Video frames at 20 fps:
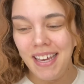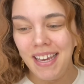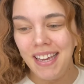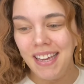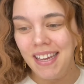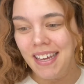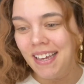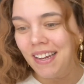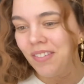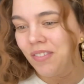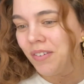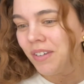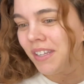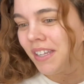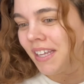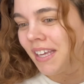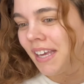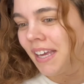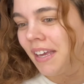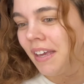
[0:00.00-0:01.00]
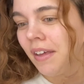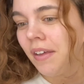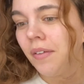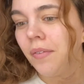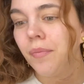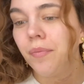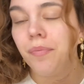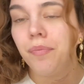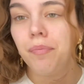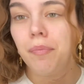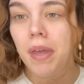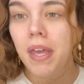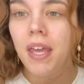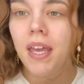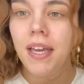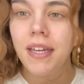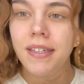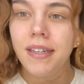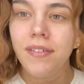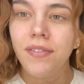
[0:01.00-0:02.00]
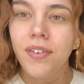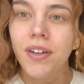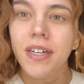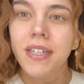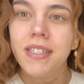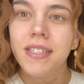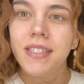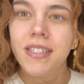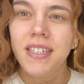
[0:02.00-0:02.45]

and really making a difference.